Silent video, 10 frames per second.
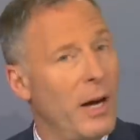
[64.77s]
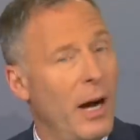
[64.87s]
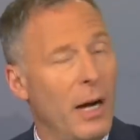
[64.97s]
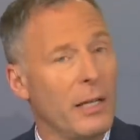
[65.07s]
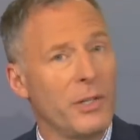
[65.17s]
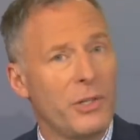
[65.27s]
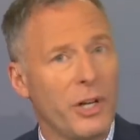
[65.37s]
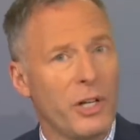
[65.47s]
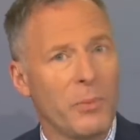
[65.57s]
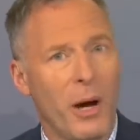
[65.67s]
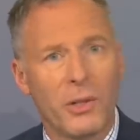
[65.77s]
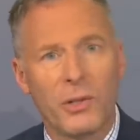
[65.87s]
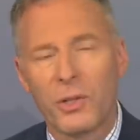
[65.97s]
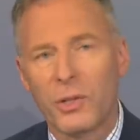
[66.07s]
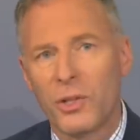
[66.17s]
gone in six
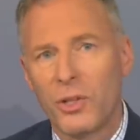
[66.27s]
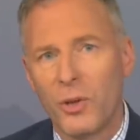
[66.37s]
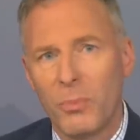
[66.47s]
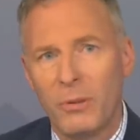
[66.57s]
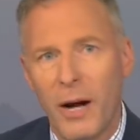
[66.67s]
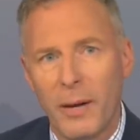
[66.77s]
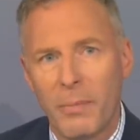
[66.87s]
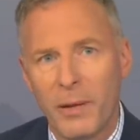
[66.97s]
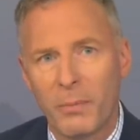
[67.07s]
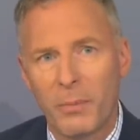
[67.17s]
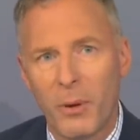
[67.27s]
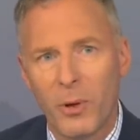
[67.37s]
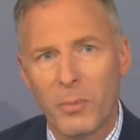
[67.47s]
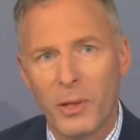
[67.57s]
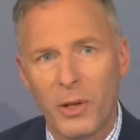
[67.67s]
months. This is the new plan being
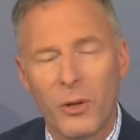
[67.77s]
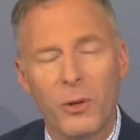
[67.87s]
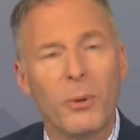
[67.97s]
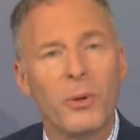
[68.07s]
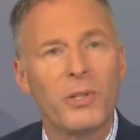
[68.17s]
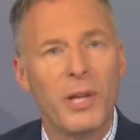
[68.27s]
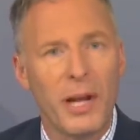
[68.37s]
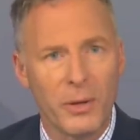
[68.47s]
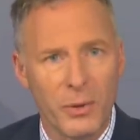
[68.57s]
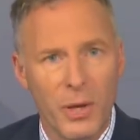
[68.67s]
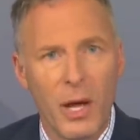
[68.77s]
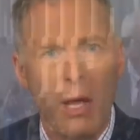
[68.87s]
proposed by Senator Bernie Sanders.